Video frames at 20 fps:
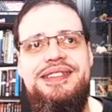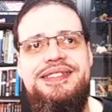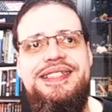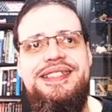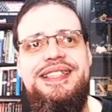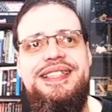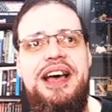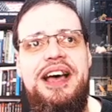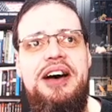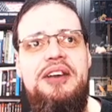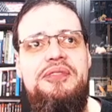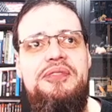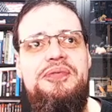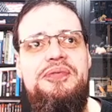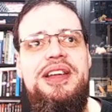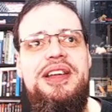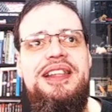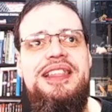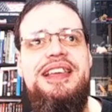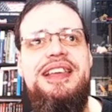itself
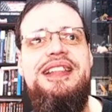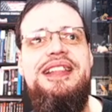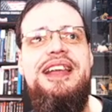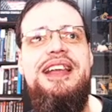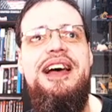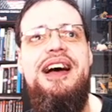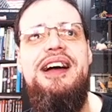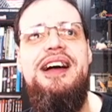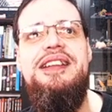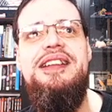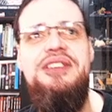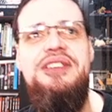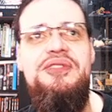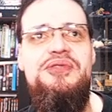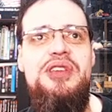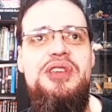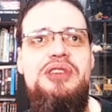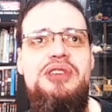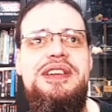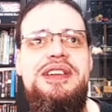within the hearts of
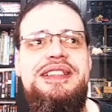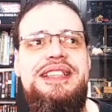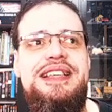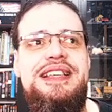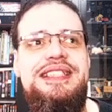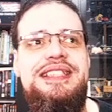viewers, as